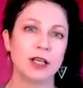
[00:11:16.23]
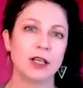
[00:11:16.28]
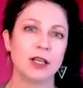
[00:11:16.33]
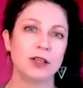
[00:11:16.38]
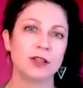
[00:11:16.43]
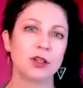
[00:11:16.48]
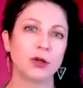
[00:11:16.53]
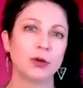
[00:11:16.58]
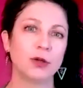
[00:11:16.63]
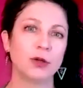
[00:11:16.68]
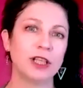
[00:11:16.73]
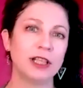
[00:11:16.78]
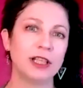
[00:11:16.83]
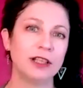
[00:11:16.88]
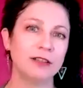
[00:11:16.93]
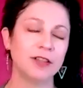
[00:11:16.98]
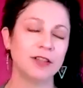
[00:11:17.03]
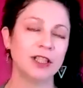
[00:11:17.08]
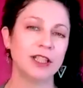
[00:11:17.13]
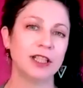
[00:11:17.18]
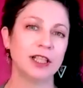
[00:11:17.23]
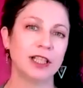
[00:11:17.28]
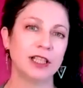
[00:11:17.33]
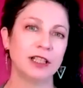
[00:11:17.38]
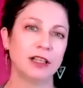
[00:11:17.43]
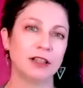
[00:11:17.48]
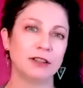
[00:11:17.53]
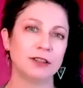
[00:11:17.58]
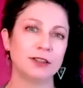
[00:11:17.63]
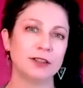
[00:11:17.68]
So even in
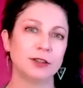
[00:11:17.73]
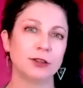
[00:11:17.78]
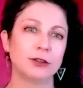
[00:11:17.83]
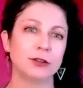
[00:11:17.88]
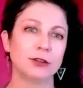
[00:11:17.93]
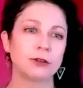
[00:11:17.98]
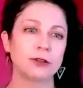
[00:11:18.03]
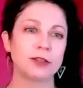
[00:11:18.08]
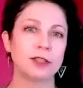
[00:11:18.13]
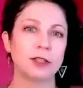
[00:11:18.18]
our circles